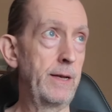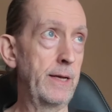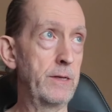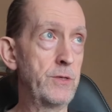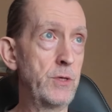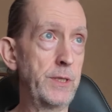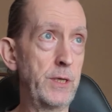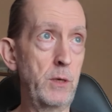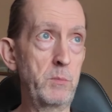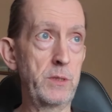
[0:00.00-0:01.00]
Let us know in the
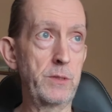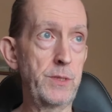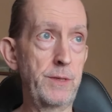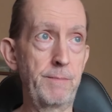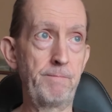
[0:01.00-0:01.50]
comments.